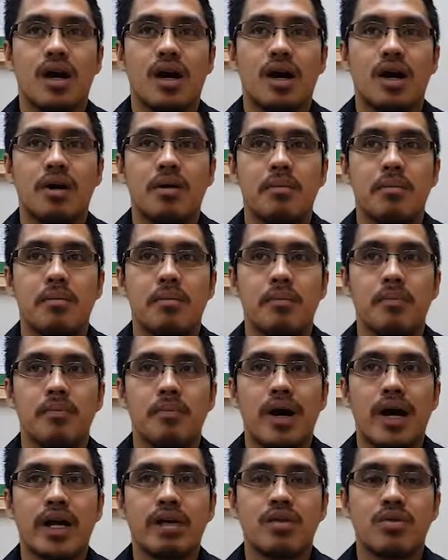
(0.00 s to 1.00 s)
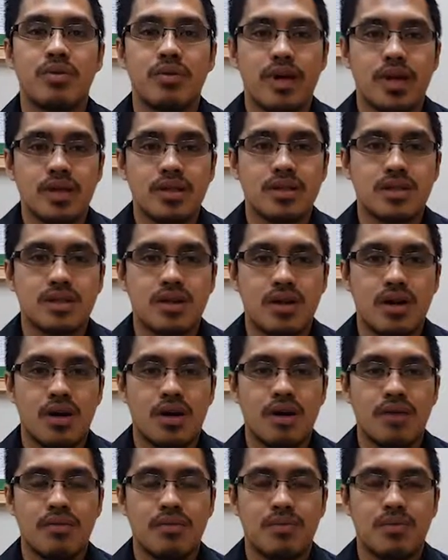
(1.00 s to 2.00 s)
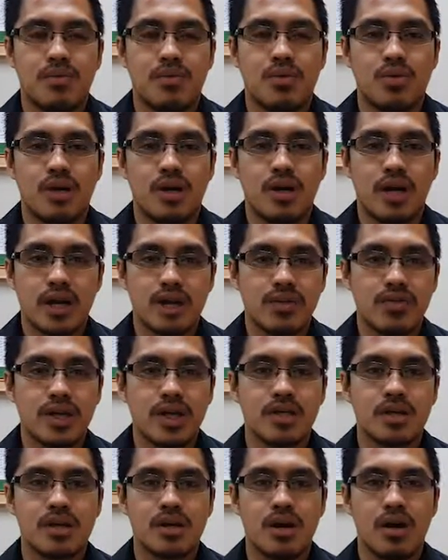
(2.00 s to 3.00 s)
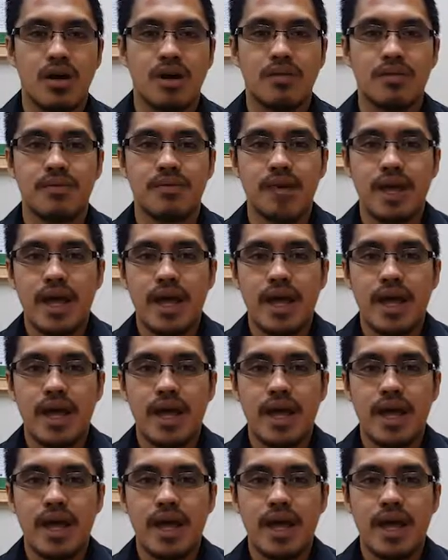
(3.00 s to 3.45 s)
at risk of or at risk of